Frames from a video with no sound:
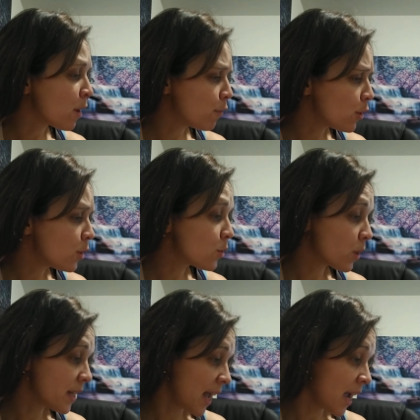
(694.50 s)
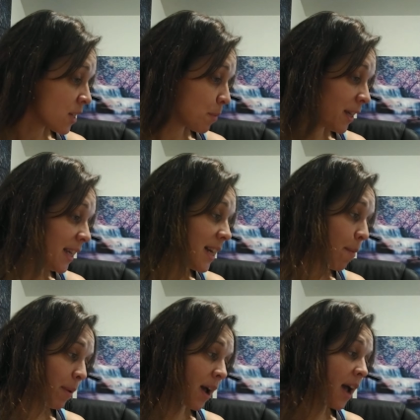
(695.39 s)
further toward chaos by
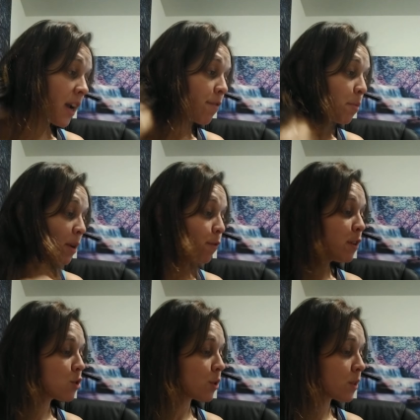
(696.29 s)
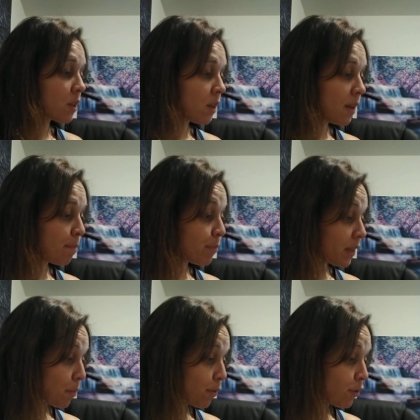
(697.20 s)
kidnapping high government officials,
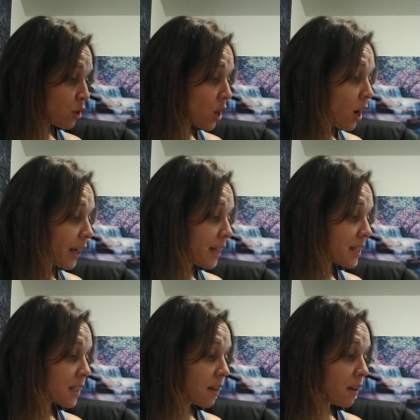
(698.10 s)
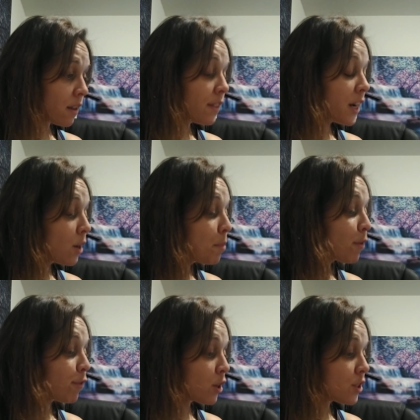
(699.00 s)
their preferred targets. Their
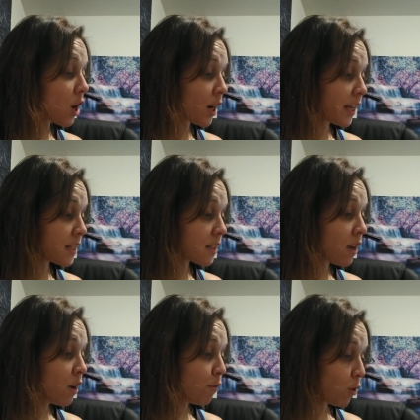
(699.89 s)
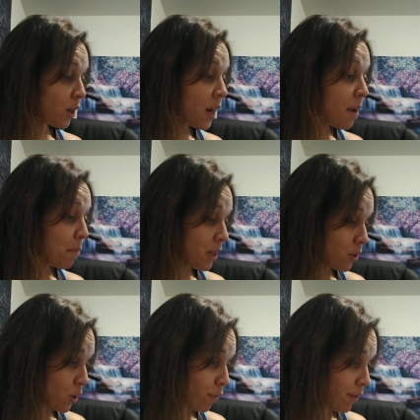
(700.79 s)
preferred targets Foreign
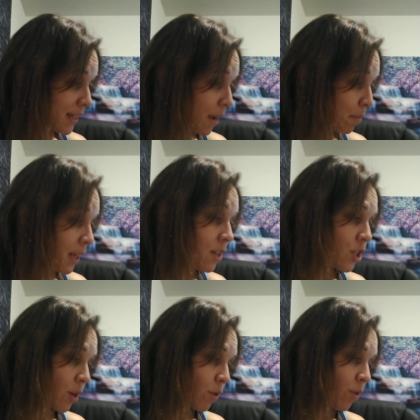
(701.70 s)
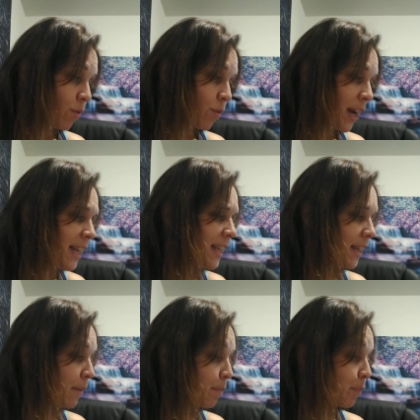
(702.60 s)
Minister Fatemi and General
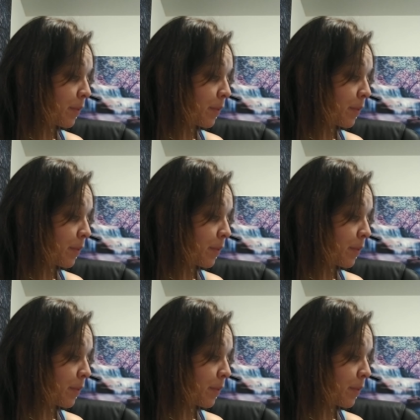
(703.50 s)
Riahi.